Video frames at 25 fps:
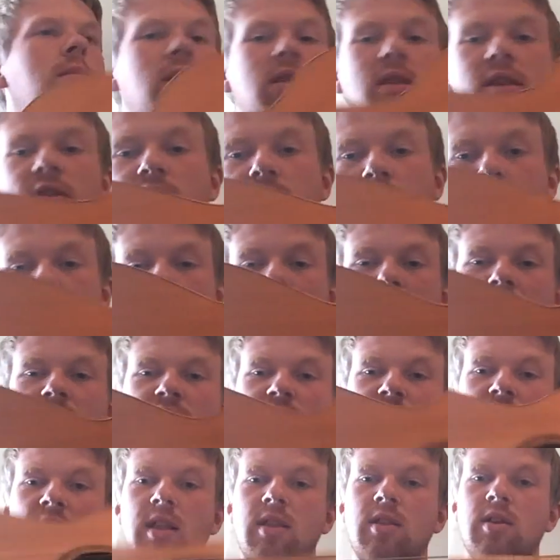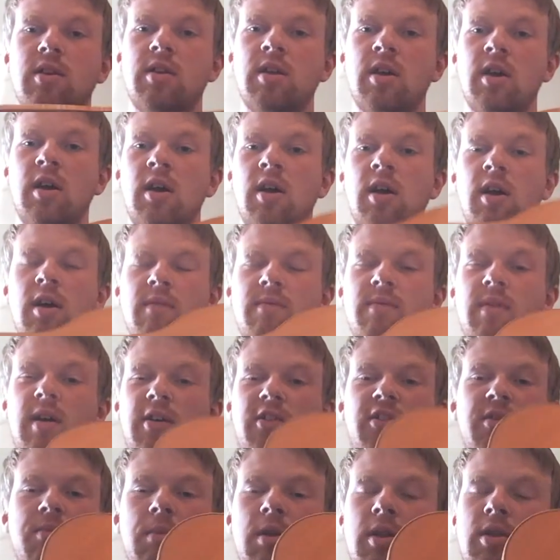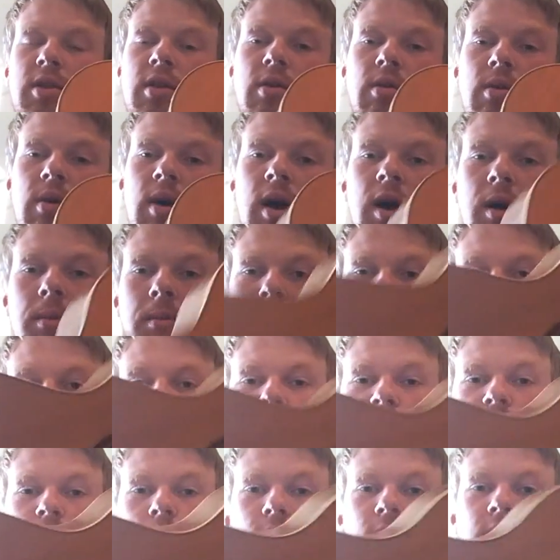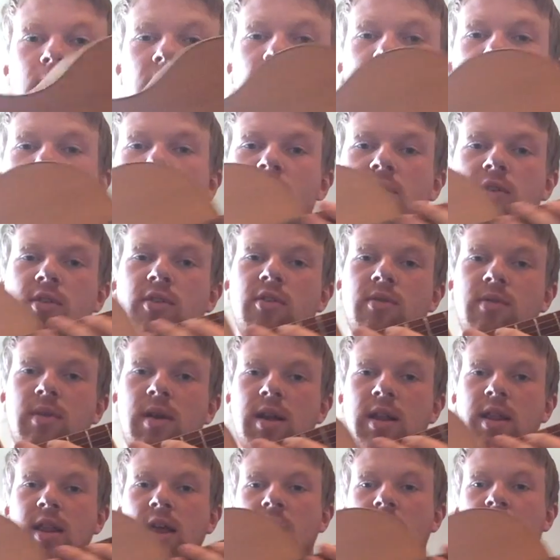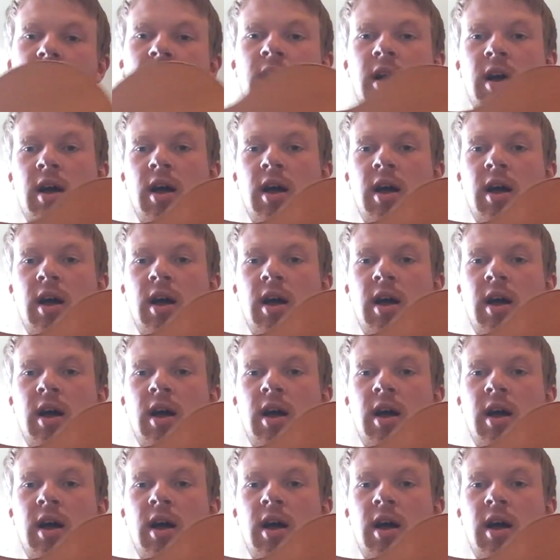This is pretty standard, very similar to classical guitars and stuff like that.